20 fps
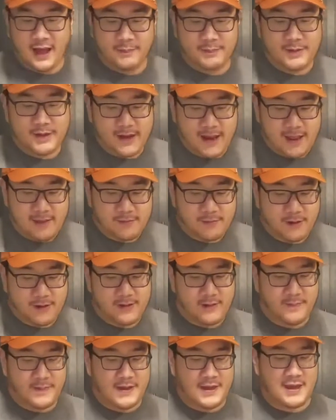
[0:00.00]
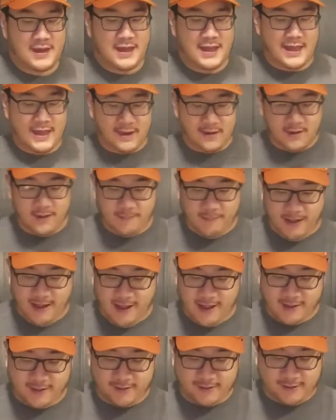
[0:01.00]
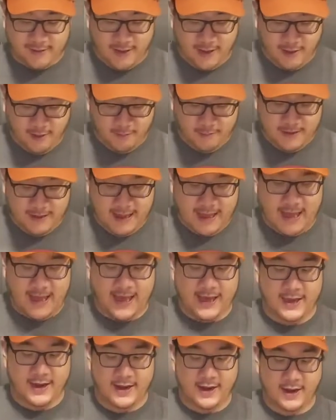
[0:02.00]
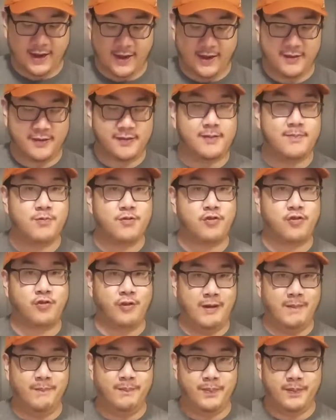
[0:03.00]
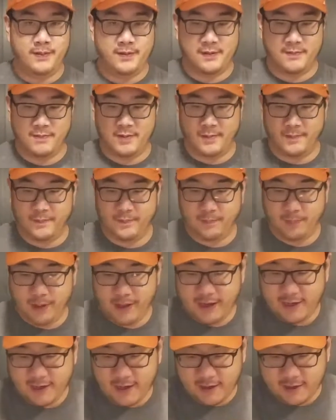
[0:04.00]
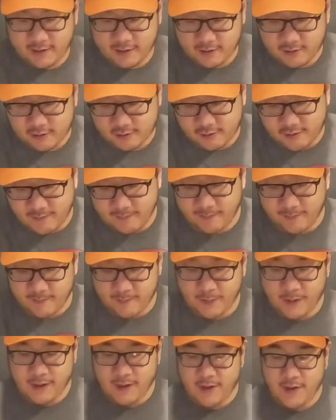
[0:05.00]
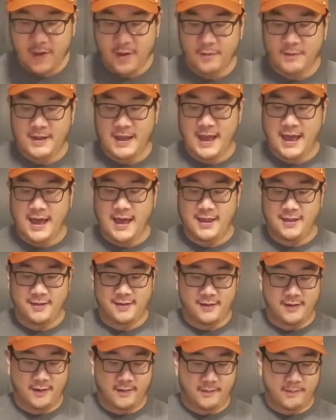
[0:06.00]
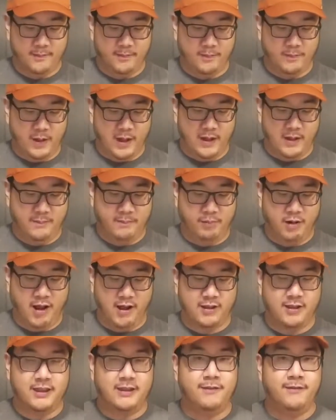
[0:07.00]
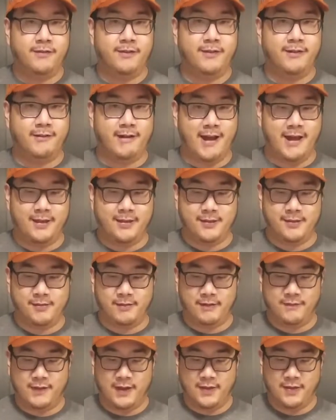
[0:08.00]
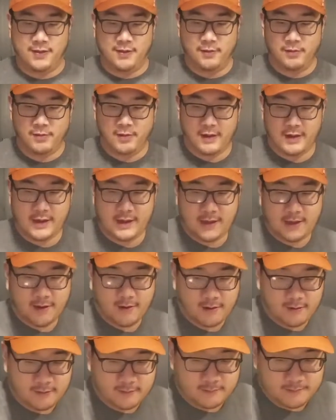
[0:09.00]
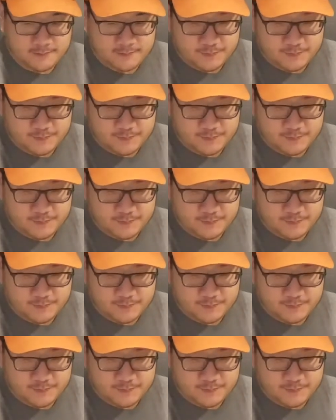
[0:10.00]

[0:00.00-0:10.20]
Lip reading: today's recipe, in the box, we had some shrimp, some plain uncooked shrimp. We had some broccoli florets, so I've got those here.